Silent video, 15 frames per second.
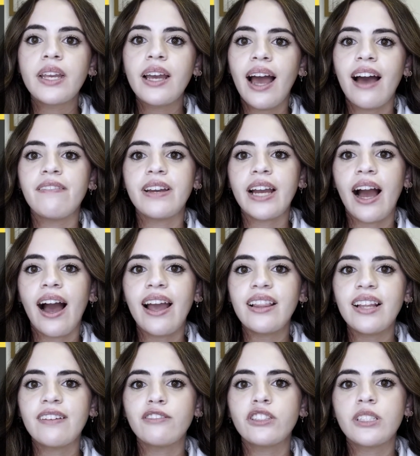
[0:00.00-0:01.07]
having high
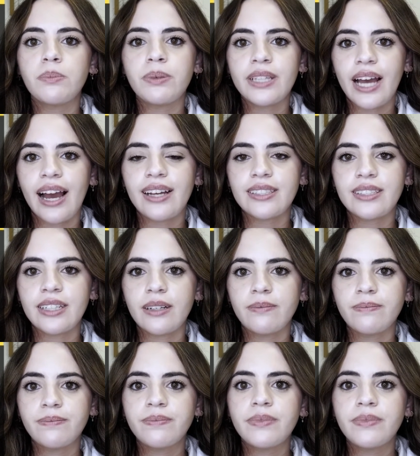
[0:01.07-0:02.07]
levels of potassium.